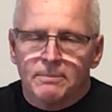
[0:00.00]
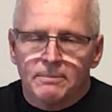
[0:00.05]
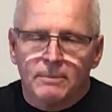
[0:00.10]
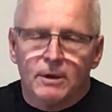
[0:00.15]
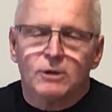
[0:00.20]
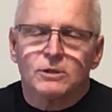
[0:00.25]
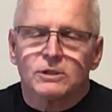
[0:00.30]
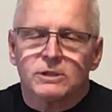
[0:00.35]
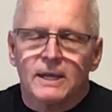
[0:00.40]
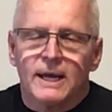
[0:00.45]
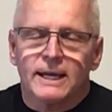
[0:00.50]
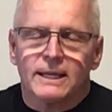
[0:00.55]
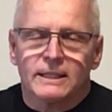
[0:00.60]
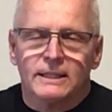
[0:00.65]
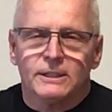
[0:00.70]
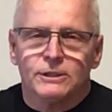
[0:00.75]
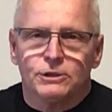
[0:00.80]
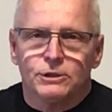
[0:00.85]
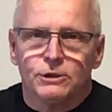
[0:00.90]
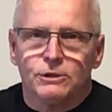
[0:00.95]
most
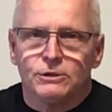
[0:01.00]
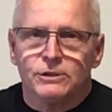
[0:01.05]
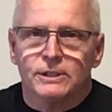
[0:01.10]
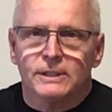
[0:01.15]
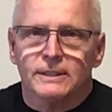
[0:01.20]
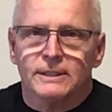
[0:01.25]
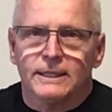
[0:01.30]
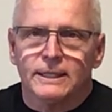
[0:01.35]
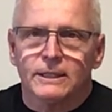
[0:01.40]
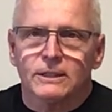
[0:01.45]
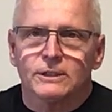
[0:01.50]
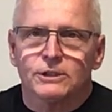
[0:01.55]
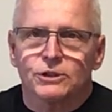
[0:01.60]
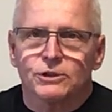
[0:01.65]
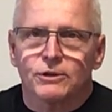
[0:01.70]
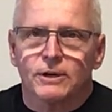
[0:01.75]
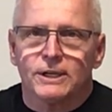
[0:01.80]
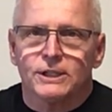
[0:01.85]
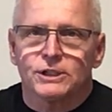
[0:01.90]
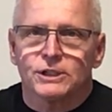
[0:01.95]
likely is using an
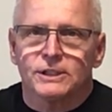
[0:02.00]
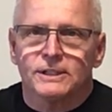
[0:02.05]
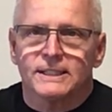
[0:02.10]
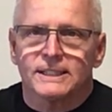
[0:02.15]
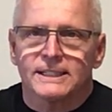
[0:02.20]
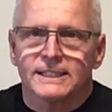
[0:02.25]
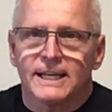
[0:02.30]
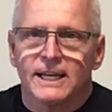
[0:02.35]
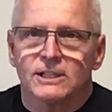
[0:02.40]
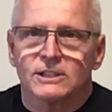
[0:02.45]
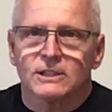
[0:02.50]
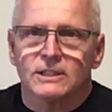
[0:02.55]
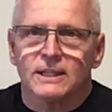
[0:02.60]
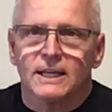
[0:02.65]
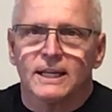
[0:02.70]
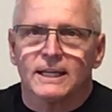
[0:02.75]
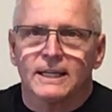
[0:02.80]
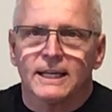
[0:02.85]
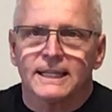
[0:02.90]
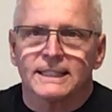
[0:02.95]
illustration that sounds a
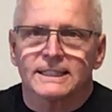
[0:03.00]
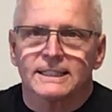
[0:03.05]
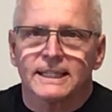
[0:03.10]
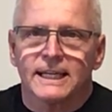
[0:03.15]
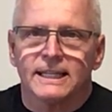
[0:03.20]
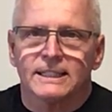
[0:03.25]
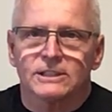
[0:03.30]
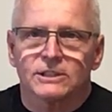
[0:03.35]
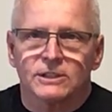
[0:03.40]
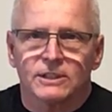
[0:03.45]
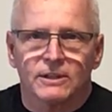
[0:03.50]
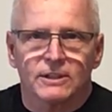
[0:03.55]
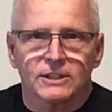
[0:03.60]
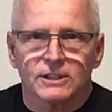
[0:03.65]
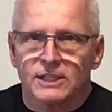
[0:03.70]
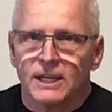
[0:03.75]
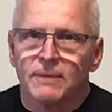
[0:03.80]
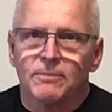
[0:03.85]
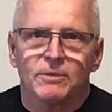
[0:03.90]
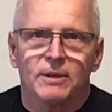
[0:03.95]
lot like Satan. So the
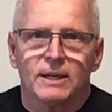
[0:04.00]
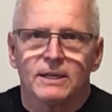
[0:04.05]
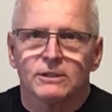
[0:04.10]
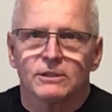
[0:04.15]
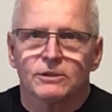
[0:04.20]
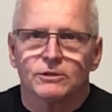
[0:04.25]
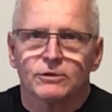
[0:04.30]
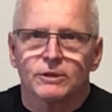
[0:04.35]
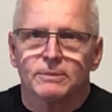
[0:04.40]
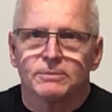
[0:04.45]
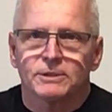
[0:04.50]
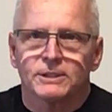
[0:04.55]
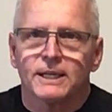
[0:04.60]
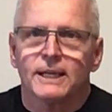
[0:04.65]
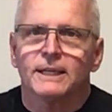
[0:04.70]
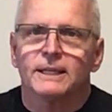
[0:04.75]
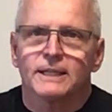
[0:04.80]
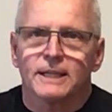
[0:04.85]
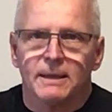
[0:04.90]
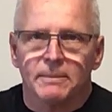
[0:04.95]
same things that trip
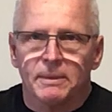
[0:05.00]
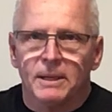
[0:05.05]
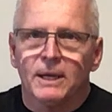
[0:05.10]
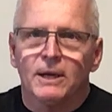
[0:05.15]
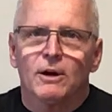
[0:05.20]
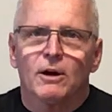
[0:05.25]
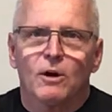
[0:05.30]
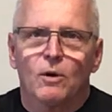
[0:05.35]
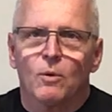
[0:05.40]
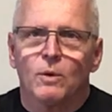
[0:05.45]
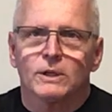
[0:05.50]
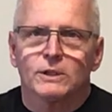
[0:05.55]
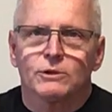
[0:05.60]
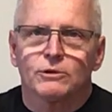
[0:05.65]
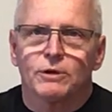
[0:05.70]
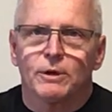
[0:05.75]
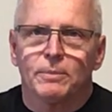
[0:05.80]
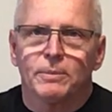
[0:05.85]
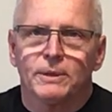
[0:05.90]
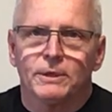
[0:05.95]
Satan up are what's
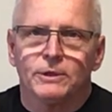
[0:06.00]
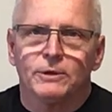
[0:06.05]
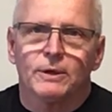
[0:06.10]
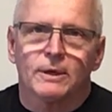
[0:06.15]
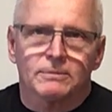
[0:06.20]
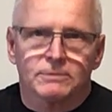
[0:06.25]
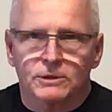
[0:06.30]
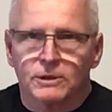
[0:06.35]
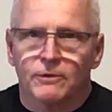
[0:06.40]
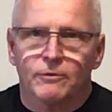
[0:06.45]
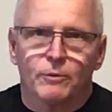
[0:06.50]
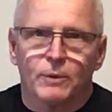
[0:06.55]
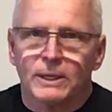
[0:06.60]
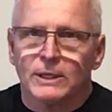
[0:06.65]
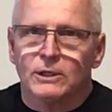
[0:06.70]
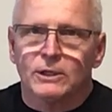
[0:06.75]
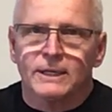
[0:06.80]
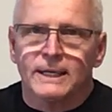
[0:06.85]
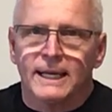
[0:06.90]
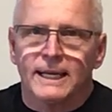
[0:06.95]
tripping you up. So if we
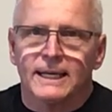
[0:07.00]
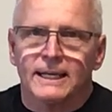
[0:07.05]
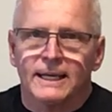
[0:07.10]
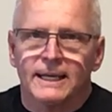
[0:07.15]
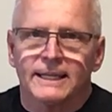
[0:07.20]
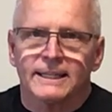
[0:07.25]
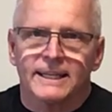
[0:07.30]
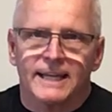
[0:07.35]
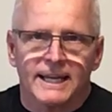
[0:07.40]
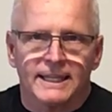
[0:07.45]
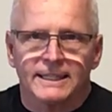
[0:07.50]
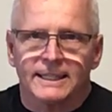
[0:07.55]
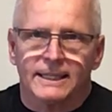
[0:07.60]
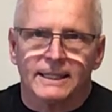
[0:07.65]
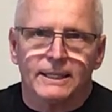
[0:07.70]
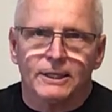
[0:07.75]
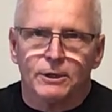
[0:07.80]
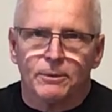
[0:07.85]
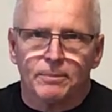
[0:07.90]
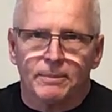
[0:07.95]
can look at it like that,
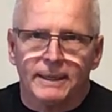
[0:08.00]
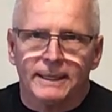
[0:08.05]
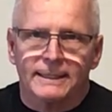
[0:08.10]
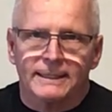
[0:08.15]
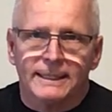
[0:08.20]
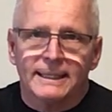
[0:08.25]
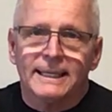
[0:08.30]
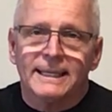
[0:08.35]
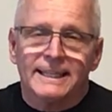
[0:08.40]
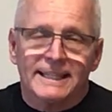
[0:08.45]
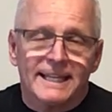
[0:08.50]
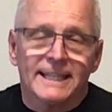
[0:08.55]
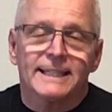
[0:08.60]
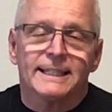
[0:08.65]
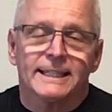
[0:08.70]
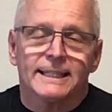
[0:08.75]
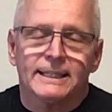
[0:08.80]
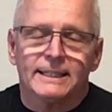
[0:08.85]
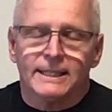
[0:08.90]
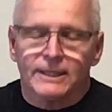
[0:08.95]
that'll help make
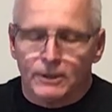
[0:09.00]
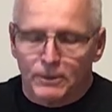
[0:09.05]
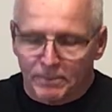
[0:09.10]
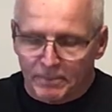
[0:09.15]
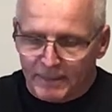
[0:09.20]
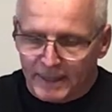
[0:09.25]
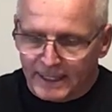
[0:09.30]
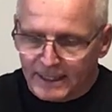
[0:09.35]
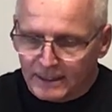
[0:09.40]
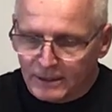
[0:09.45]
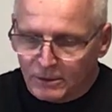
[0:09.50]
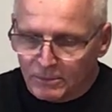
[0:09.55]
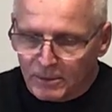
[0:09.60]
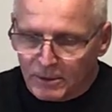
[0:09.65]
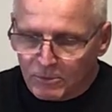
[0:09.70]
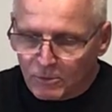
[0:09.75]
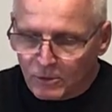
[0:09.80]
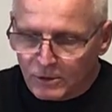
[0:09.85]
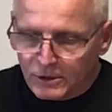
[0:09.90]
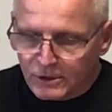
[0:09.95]
a little
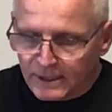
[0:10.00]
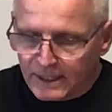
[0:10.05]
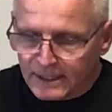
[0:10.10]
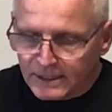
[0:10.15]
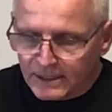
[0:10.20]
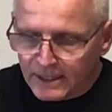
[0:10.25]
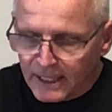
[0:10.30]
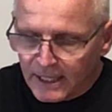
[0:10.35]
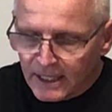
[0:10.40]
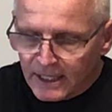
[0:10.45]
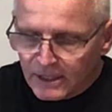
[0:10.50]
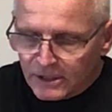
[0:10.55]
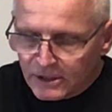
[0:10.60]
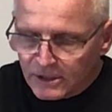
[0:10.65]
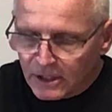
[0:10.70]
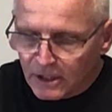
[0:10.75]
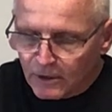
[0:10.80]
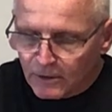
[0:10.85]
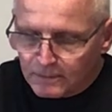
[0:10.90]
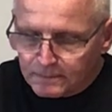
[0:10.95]
bit more sense.
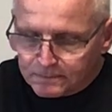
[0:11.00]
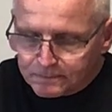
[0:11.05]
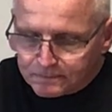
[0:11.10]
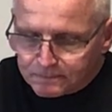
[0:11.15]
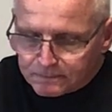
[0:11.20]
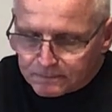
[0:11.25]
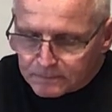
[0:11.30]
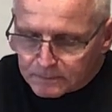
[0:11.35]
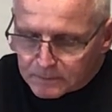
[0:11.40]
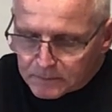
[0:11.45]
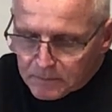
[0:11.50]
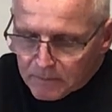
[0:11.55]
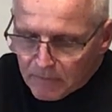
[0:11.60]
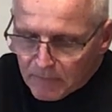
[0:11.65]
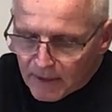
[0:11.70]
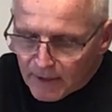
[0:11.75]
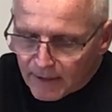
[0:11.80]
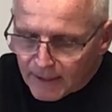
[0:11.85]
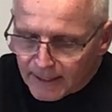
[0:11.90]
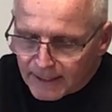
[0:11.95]
So
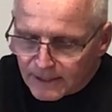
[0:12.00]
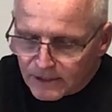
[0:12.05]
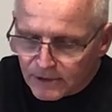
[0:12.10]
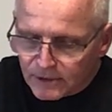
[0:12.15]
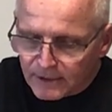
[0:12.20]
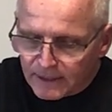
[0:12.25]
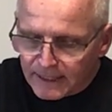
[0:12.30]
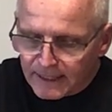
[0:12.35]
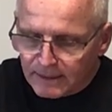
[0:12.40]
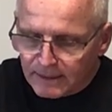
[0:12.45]
he's